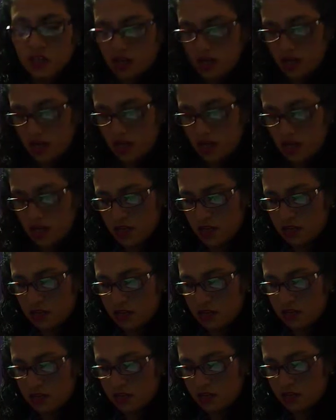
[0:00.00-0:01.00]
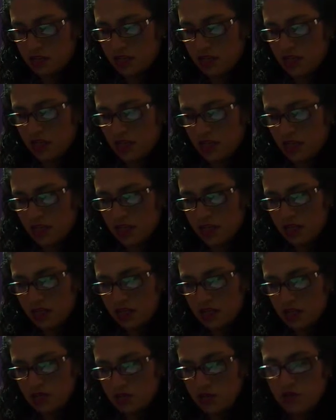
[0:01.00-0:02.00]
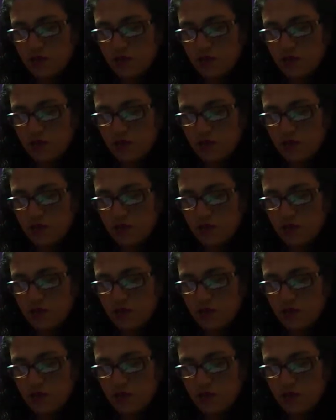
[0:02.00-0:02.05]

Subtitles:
to